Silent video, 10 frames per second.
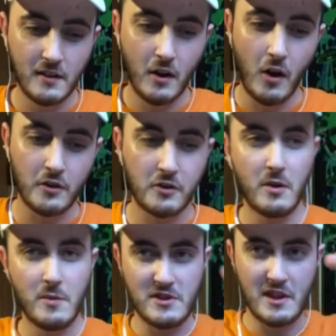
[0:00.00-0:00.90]
also
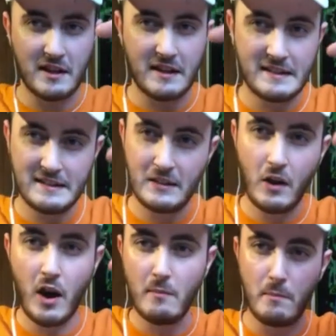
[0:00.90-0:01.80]
it was like
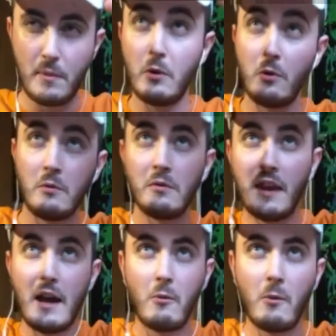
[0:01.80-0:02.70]
not built
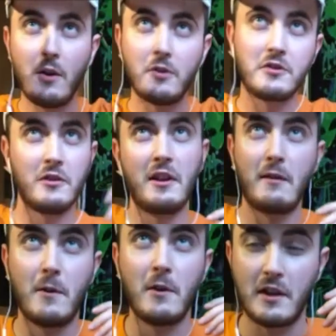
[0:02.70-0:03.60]
that well, so like I
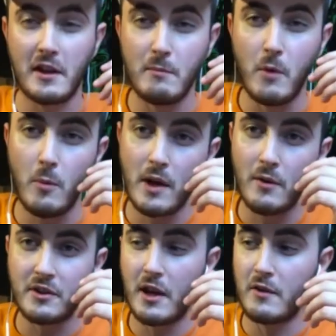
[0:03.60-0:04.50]
felt like any moment I
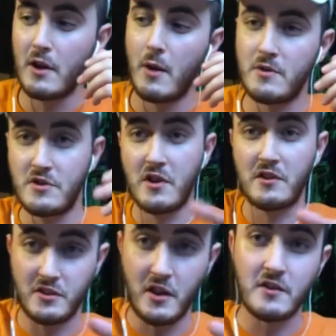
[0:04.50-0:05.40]
was down there, I was just
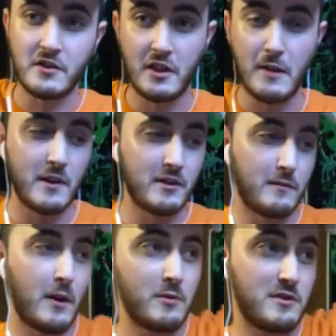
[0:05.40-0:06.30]
as unsafe as if
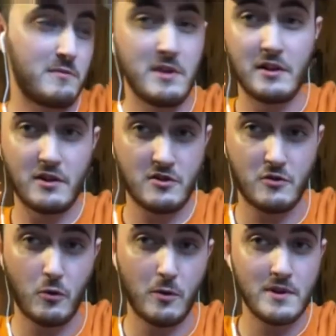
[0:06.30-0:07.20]
I were to be in the
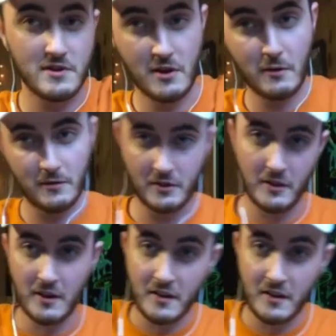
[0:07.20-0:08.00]
storm itself. So like,